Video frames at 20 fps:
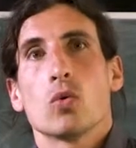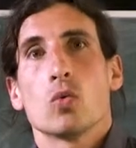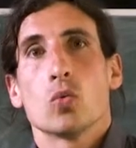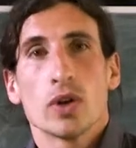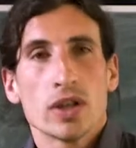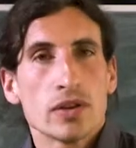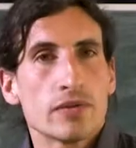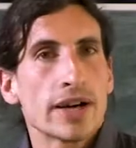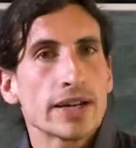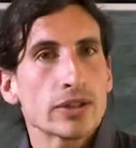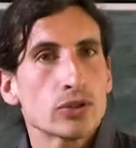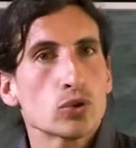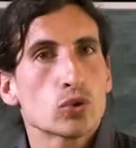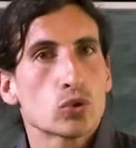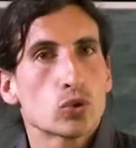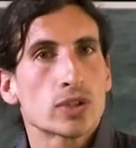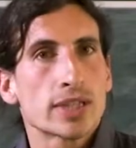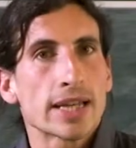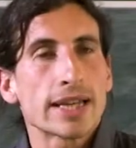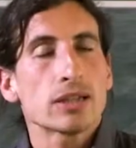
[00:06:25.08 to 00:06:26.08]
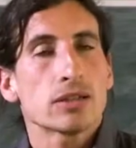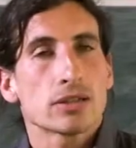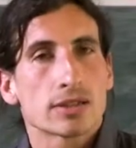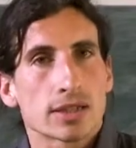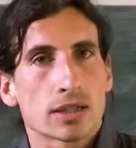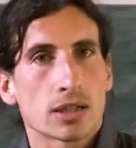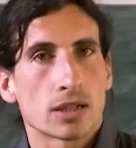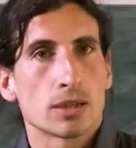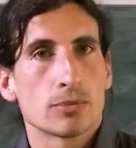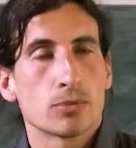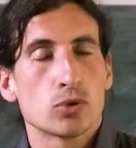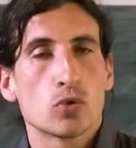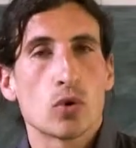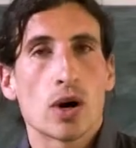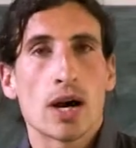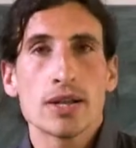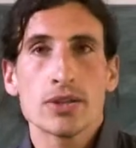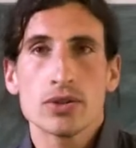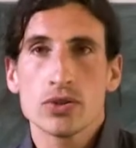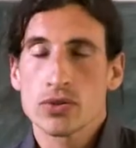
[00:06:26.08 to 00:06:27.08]
We invite you to take the time to
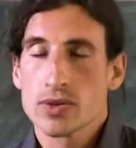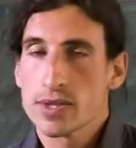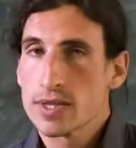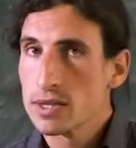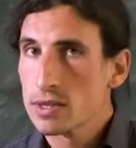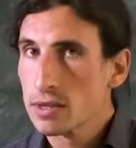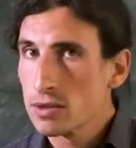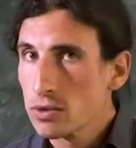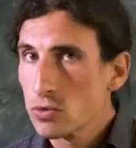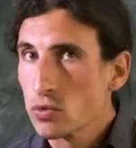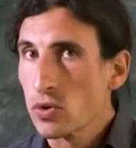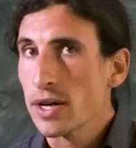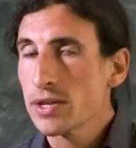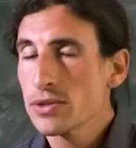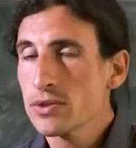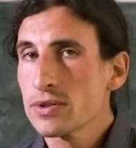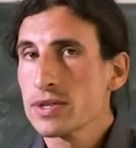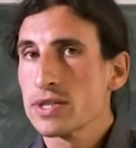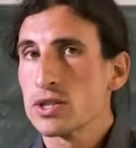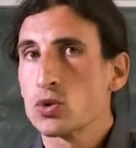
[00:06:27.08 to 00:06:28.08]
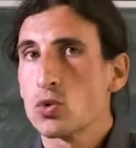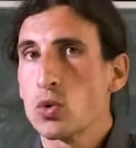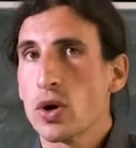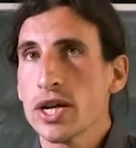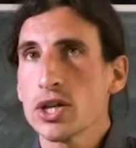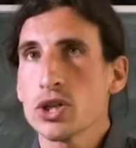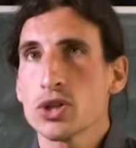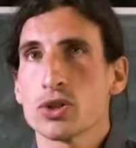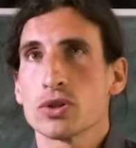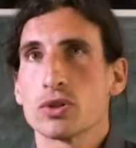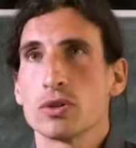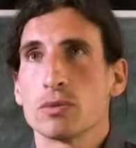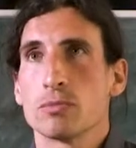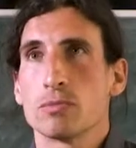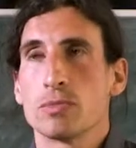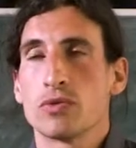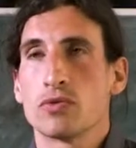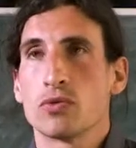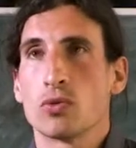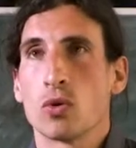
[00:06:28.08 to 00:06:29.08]
answer this, to answer this question
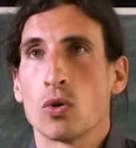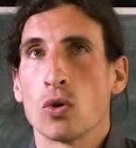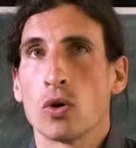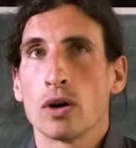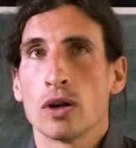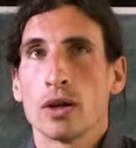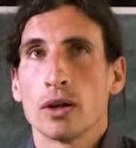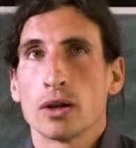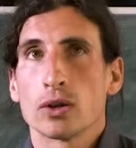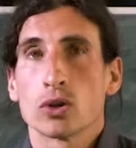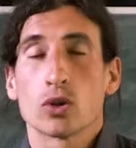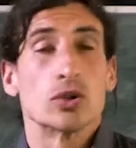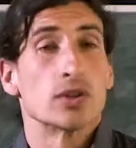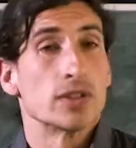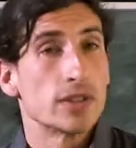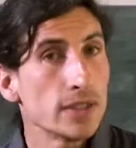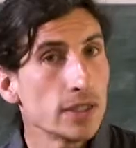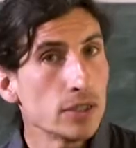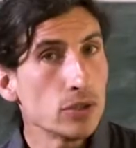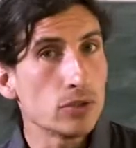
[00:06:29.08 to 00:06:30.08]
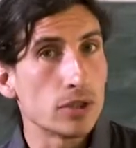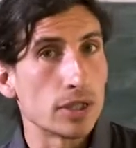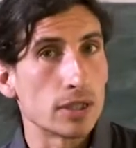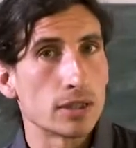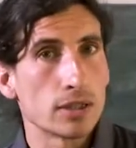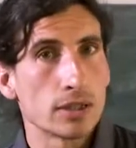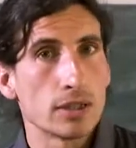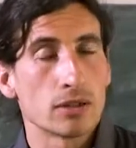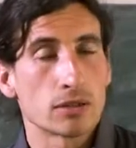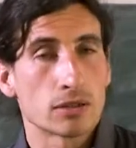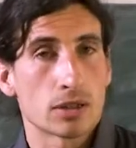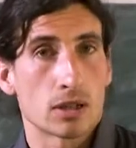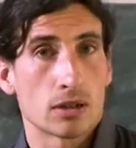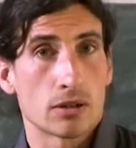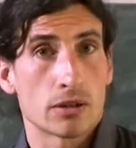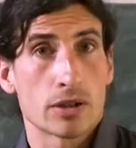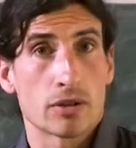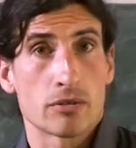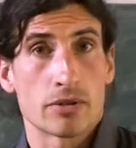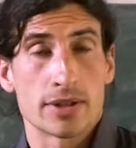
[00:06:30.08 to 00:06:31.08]
before continuing in a
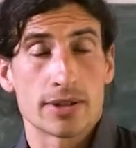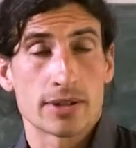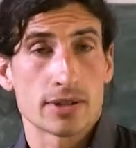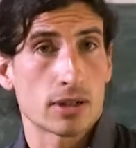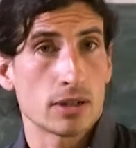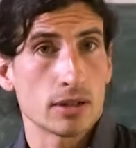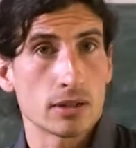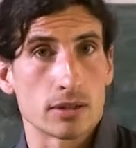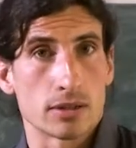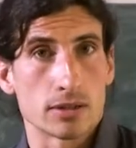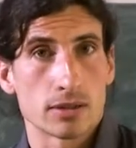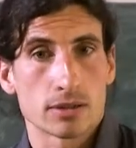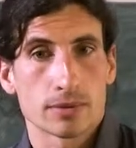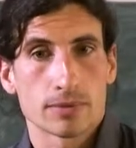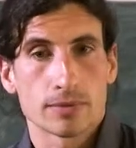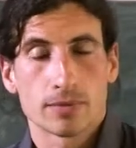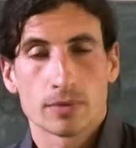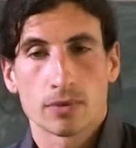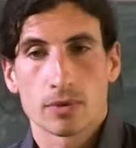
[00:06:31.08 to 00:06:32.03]
career in science.